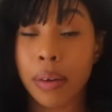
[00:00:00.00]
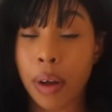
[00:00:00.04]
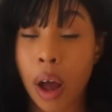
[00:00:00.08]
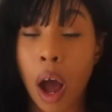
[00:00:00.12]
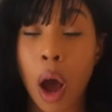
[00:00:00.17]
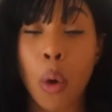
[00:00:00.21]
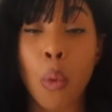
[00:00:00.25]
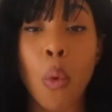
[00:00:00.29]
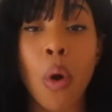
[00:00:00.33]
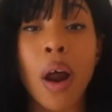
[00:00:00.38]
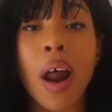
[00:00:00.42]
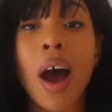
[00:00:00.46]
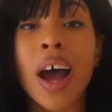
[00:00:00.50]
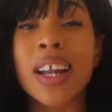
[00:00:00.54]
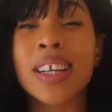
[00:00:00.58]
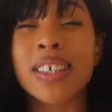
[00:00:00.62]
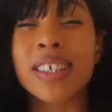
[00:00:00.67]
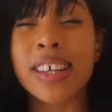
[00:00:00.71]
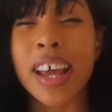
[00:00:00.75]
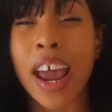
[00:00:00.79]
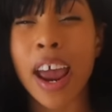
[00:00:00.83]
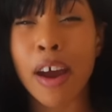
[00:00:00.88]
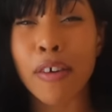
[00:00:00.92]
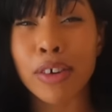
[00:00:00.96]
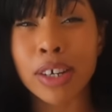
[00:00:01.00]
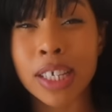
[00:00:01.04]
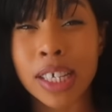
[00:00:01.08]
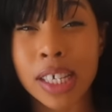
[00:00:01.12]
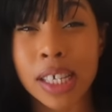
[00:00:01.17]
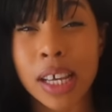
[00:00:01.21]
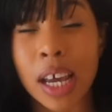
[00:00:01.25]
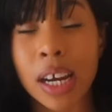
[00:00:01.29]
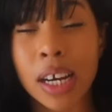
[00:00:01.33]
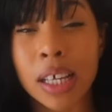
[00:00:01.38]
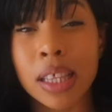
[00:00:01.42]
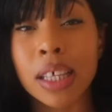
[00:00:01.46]
I dare her to
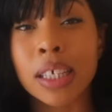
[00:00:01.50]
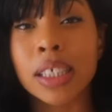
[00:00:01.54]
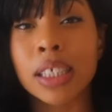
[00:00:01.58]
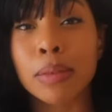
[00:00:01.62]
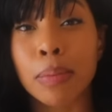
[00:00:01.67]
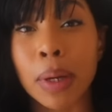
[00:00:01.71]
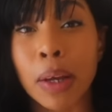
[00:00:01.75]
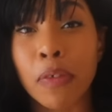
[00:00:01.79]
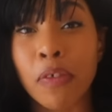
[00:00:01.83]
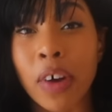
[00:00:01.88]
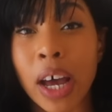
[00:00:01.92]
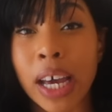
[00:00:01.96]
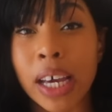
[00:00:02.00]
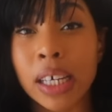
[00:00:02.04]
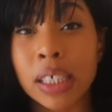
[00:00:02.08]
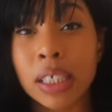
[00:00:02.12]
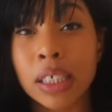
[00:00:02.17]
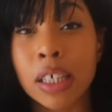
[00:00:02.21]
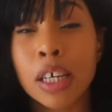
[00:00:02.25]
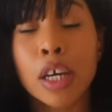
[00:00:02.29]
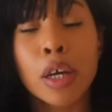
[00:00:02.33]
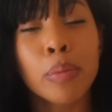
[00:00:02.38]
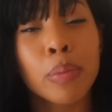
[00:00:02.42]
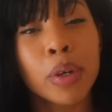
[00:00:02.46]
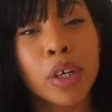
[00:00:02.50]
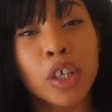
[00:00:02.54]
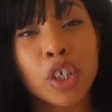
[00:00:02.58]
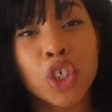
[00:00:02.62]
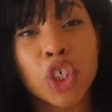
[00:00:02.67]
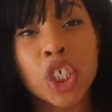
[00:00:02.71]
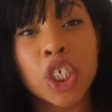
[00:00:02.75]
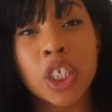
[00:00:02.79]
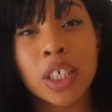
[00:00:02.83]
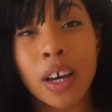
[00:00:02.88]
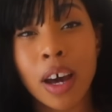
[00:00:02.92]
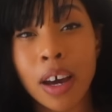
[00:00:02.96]
say anything to my face, because
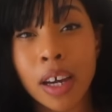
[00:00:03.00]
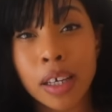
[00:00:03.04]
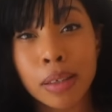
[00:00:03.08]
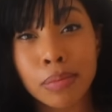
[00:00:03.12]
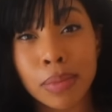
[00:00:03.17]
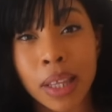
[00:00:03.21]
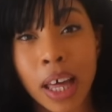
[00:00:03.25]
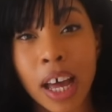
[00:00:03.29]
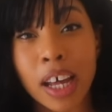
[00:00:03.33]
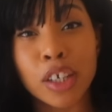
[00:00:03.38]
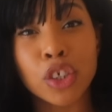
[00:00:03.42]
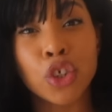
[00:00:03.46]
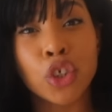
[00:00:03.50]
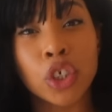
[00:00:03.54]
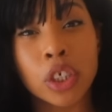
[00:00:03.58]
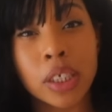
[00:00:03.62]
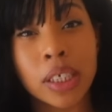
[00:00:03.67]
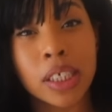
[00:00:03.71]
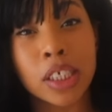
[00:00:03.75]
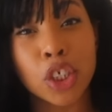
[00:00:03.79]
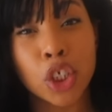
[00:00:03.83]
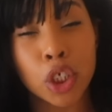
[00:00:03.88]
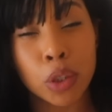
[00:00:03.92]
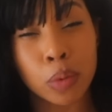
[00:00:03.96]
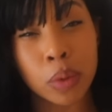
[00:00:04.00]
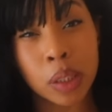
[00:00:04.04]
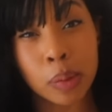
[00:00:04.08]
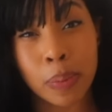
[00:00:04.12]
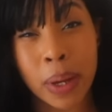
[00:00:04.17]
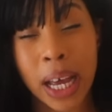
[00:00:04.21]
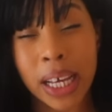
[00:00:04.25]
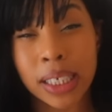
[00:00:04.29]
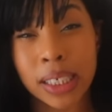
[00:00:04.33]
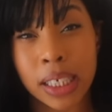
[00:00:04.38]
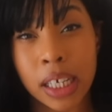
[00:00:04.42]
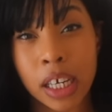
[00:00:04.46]
she timed that just as she was
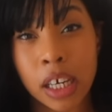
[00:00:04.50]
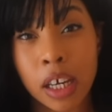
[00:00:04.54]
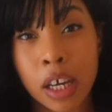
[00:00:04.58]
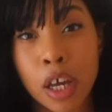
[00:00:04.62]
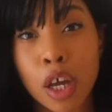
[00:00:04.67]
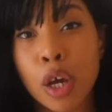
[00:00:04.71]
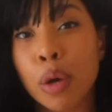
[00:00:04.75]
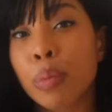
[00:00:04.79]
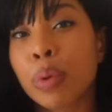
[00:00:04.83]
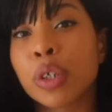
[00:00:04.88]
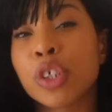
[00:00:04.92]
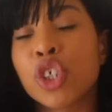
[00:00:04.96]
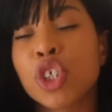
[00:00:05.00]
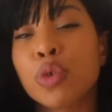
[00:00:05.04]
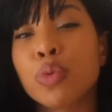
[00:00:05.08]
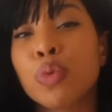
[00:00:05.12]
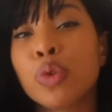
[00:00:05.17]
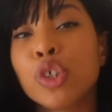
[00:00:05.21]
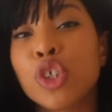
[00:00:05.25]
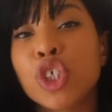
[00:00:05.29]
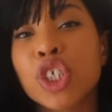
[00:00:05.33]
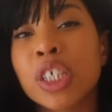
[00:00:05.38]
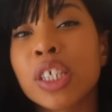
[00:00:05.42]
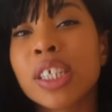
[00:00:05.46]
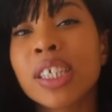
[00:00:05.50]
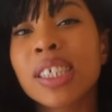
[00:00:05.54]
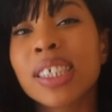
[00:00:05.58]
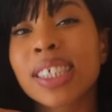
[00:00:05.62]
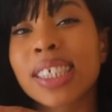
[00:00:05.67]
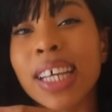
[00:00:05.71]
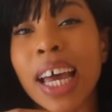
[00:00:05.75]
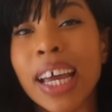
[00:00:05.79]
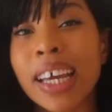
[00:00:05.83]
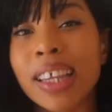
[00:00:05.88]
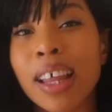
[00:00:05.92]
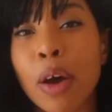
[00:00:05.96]
passing, but she didn't
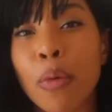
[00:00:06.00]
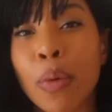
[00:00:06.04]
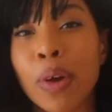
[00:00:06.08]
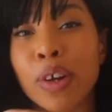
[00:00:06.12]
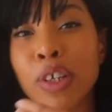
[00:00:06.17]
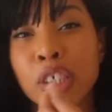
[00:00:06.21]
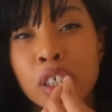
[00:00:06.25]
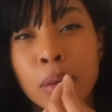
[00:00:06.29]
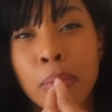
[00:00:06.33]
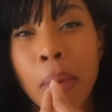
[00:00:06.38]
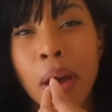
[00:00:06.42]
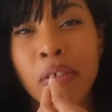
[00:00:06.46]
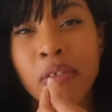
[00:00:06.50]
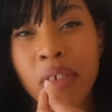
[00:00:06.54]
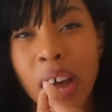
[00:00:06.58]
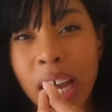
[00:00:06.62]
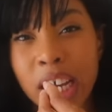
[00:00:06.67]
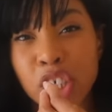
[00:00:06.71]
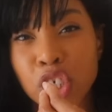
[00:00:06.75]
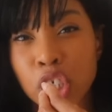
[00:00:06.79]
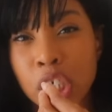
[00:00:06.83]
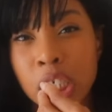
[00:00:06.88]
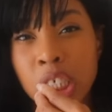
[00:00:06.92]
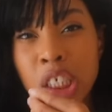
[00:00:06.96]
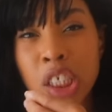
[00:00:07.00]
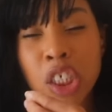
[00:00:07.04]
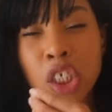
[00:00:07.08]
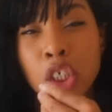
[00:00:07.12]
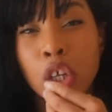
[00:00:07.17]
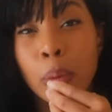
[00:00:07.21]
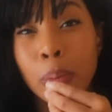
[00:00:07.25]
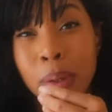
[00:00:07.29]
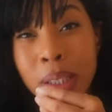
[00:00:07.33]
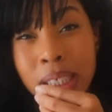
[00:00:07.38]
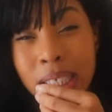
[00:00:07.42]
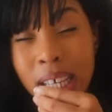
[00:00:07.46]
say that to my face. She didn't
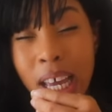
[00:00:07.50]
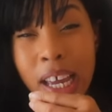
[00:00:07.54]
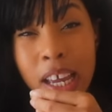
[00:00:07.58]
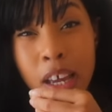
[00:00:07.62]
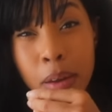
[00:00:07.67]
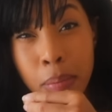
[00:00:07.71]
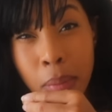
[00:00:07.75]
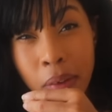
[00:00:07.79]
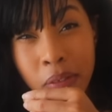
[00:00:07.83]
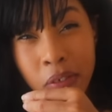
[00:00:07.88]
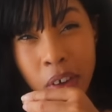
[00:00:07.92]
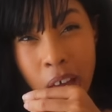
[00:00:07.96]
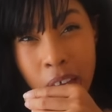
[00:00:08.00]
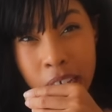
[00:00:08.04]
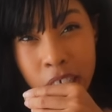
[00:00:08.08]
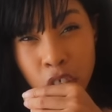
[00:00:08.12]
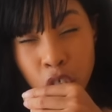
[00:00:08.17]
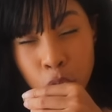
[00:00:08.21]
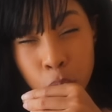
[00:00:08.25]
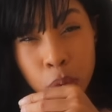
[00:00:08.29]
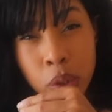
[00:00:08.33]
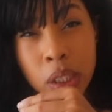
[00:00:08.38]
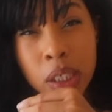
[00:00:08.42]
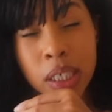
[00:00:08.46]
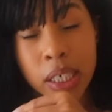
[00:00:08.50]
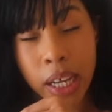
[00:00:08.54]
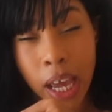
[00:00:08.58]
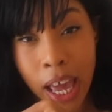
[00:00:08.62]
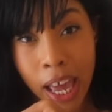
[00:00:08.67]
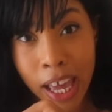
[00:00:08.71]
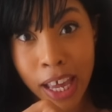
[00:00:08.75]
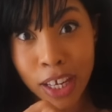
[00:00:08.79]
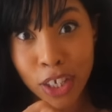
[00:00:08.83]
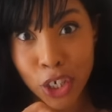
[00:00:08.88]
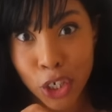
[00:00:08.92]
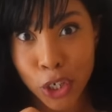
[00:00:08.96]
stop and say it in my face. She wouldn't
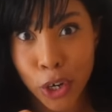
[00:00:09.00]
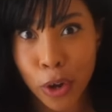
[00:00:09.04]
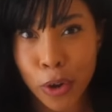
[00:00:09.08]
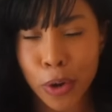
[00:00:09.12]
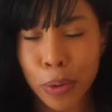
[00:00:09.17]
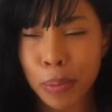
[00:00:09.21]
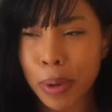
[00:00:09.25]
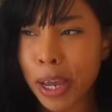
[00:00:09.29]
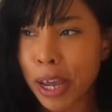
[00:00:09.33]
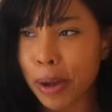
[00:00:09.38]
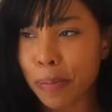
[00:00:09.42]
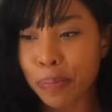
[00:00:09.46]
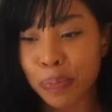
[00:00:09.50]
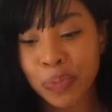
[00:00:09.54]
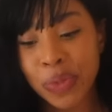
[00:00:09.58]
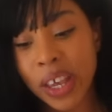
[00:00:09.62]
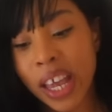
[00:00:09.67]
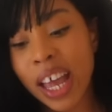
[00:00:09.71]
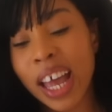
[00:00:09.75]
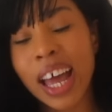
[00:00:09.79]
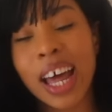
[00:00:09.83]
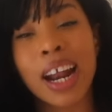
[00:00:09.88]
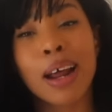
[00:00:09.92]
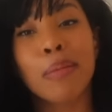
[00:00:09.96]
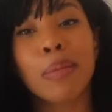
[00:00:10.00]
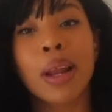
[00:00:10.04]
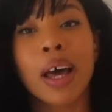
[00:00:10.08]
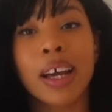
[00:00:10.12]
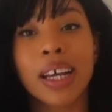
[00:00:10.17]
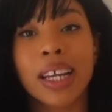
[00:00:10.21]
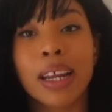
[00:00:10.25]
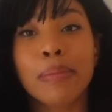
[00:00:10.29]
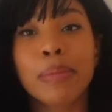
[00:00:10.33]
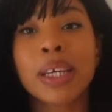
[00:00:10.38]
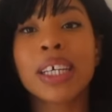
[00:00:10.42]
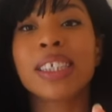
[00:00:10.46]
dare, do you know what I mean? I'm
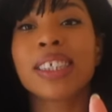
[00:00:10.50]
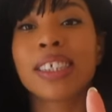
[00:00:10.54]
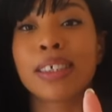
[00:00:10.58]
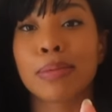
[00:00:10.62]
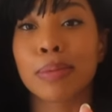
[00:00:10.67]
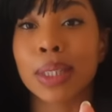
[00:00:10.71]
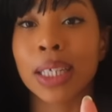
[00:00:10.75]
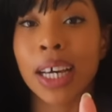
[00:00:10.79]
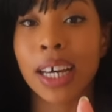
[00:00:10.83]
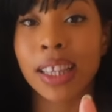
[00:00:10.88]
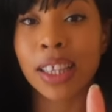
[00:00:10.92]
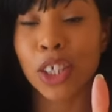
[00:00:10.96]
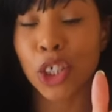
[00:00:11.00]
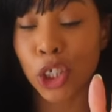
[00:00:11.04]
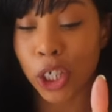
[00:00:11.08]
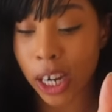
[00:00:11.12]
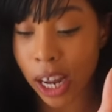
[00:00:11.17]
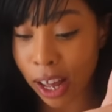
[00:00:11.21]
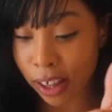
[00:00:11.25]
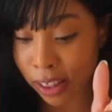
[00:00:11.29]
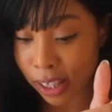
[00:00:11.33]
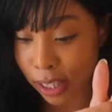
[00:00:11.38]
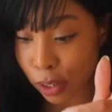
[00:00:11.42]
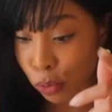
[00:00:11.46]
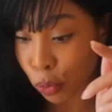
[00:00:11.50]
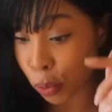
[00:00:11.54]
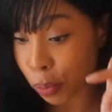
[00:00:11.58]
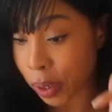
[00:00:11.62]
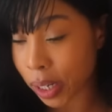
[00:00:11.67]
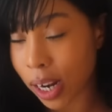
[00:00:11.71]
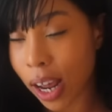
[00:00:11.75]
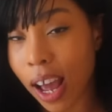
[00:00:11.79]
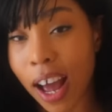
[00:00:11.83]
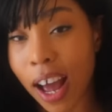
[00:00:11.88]
like, let me intimidate the shit out of this woman.